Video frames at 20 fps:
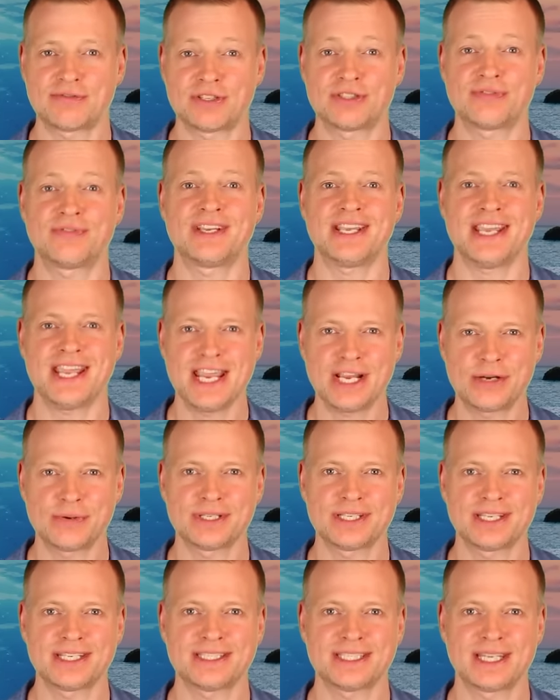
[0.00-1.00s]
with the
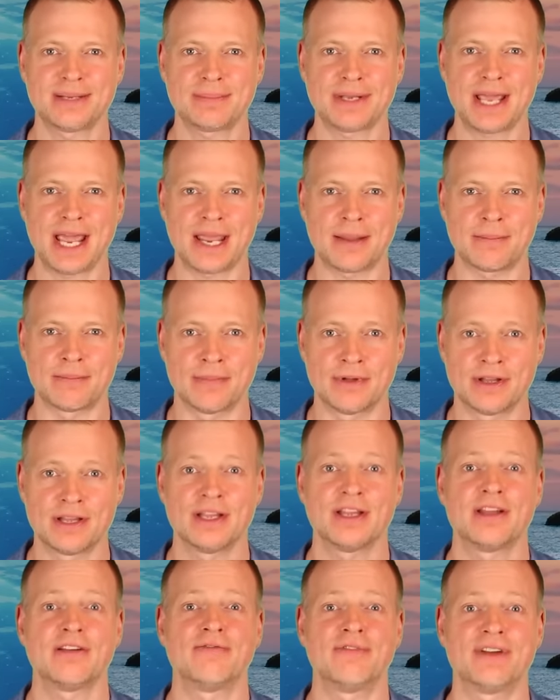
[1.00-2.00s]
Ecosystem Game,
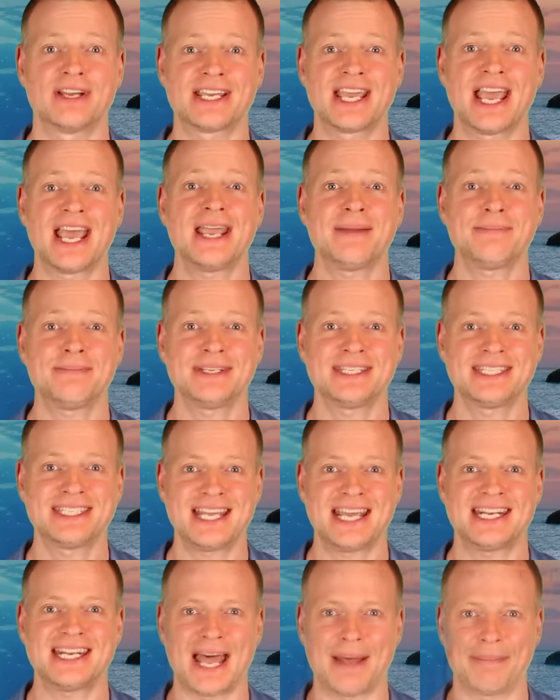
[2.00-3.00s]
the game
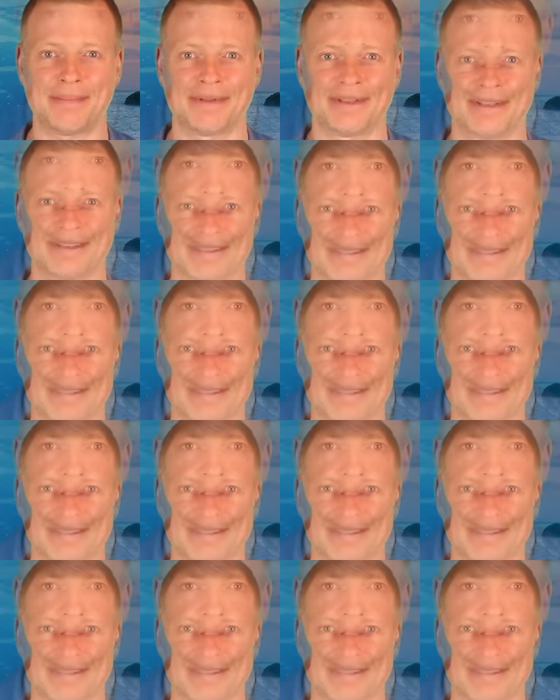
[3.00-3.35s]
setup.